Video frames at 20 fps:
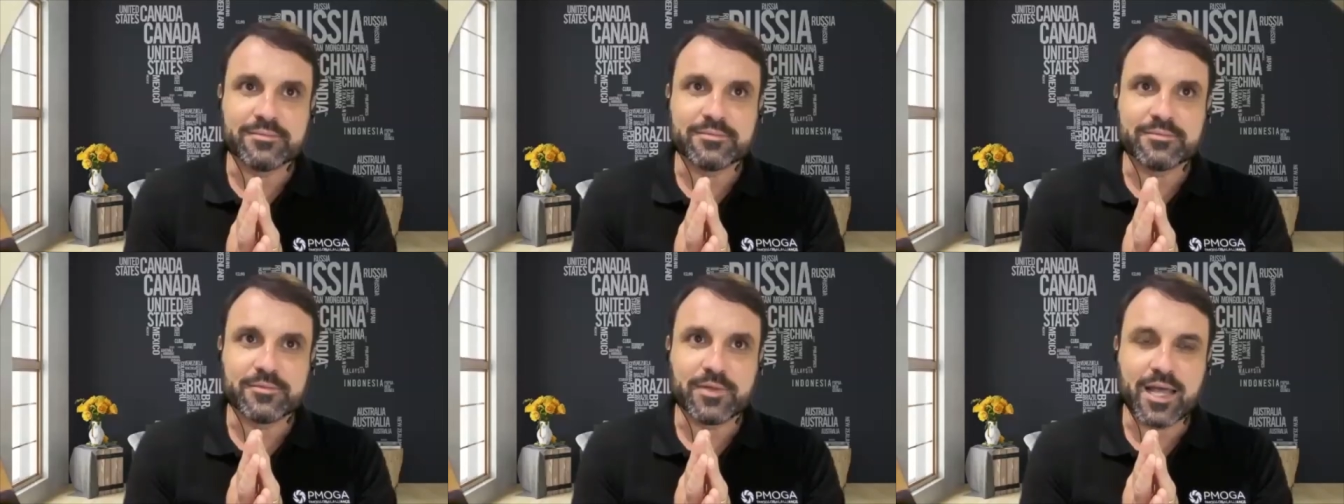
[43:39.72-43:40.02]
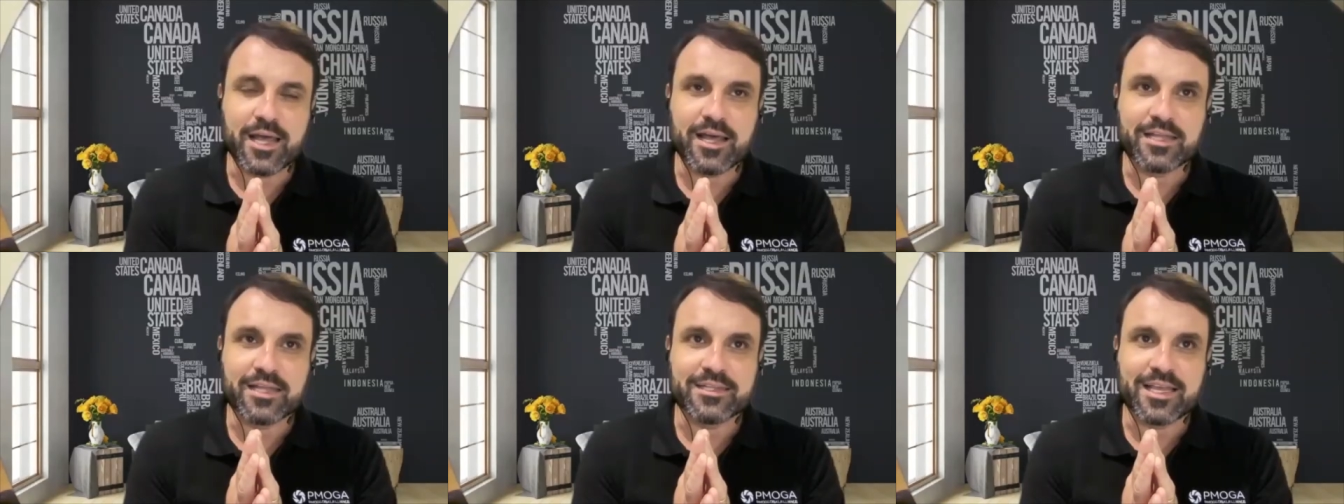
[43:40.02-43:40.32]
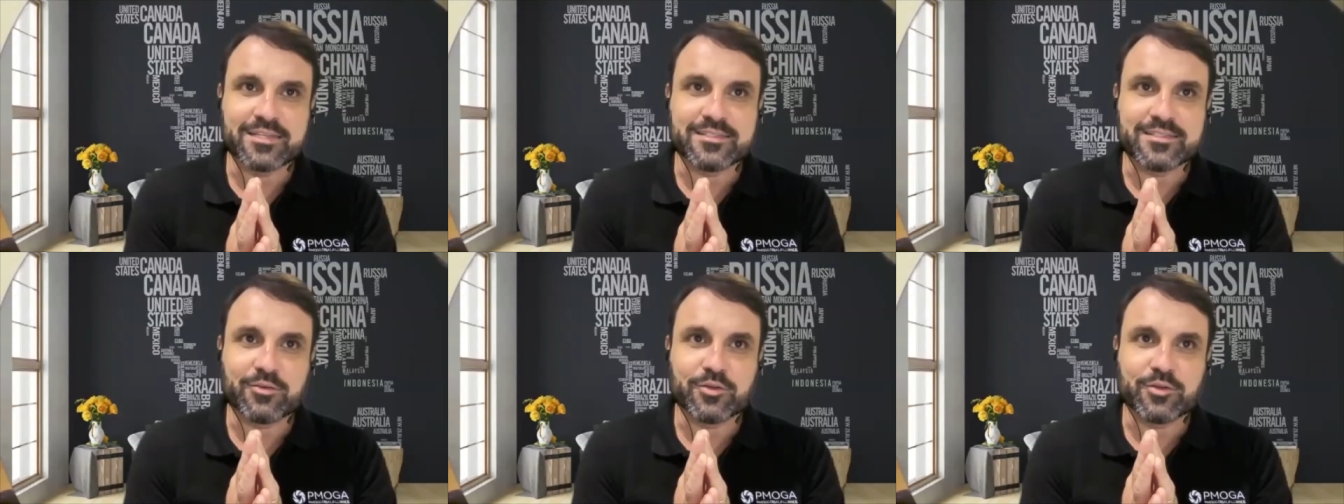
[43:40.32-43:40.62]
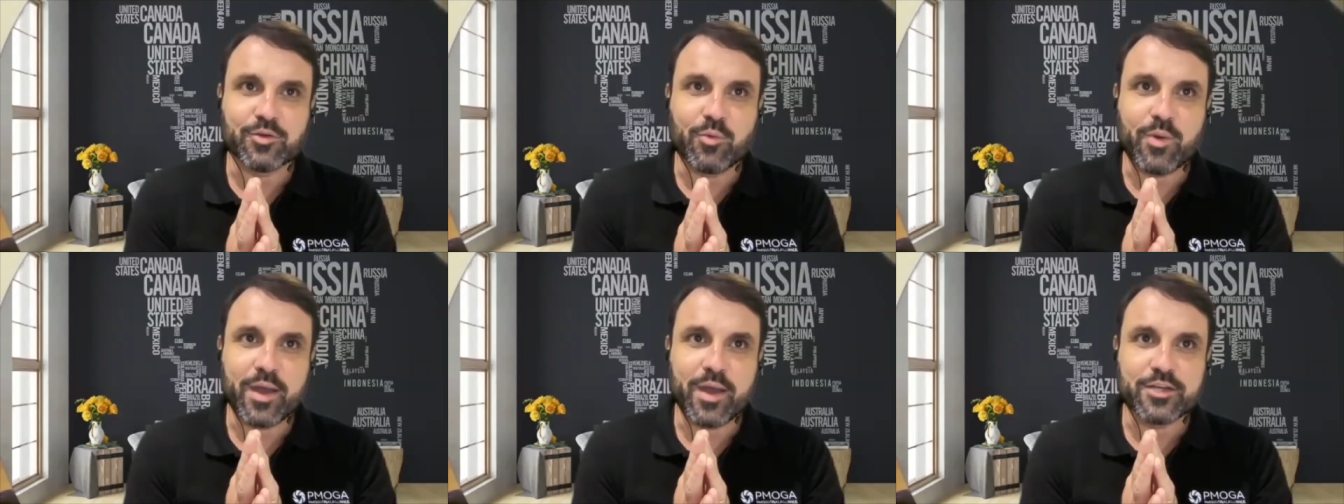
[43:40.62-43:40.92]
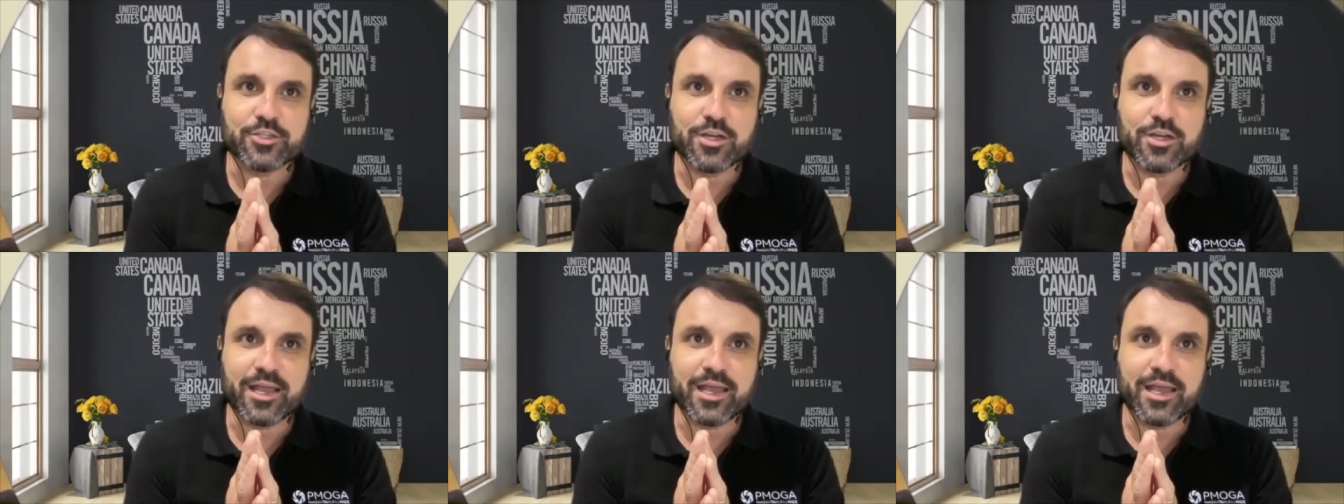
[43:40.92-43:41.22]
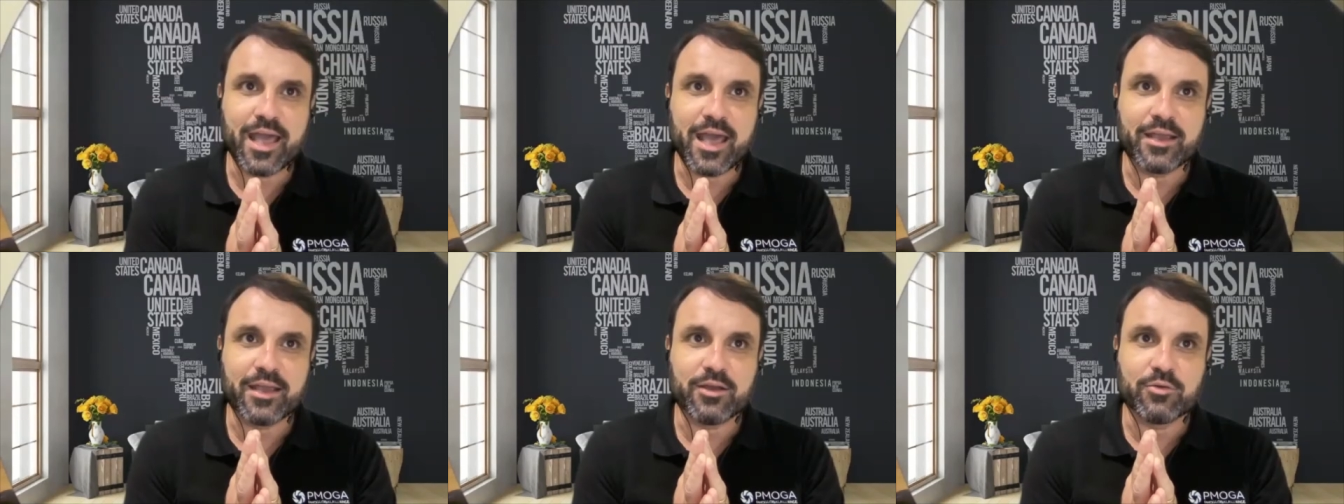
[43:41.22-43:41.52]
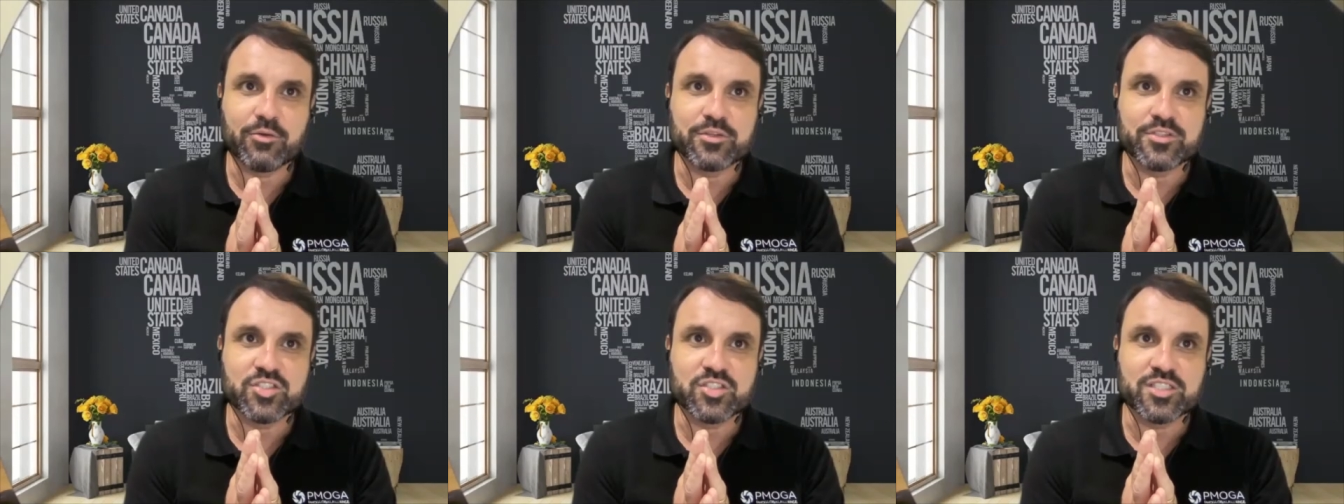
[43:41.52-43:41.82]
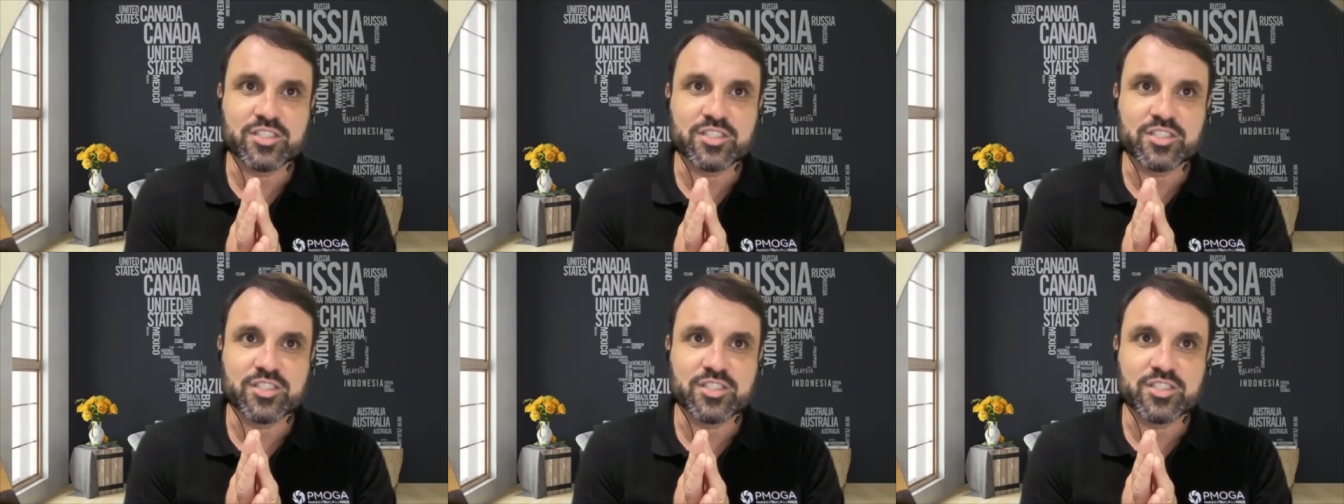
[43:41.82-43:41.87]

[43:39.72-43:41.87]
that's a good question. I could